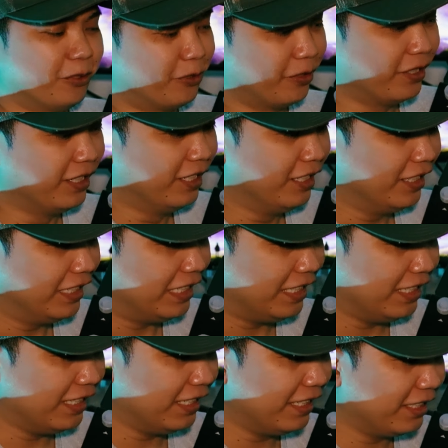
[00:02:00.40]
or
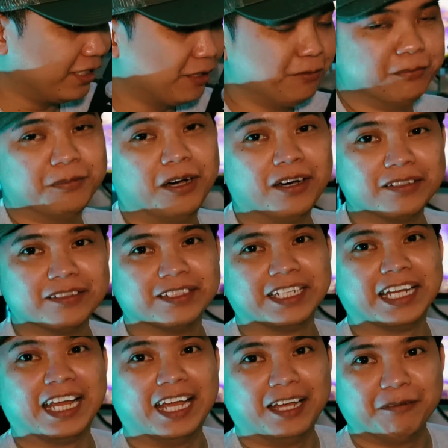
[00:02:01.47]
Helix
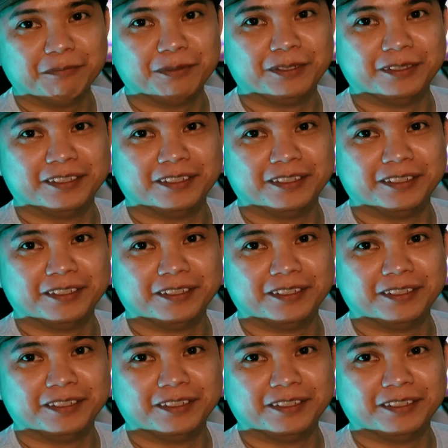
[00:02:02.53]
modeling amp.